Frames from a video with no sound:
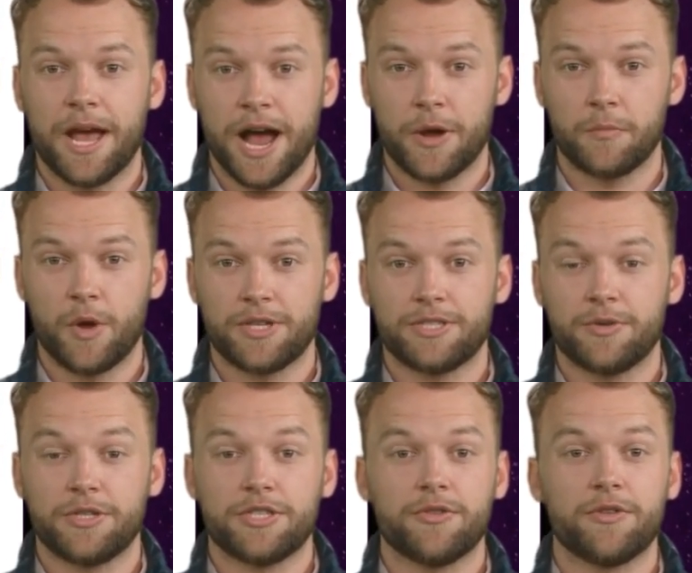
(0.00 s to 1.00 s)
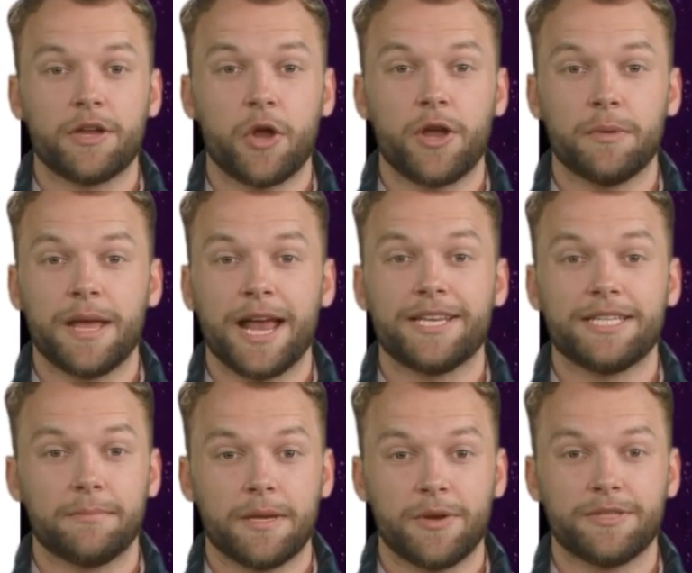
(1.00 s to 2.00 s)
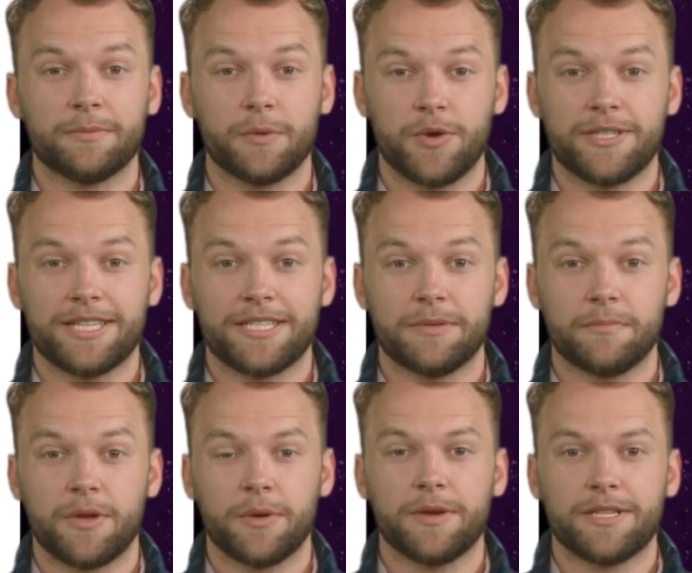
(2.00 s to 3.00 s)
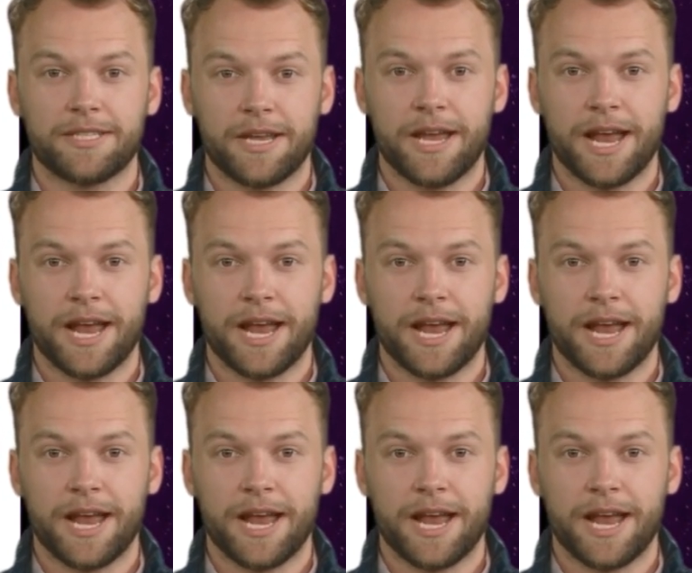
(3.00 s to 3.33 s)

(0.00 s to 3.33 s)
and wants to ensure it automatically mounts upon system reboot.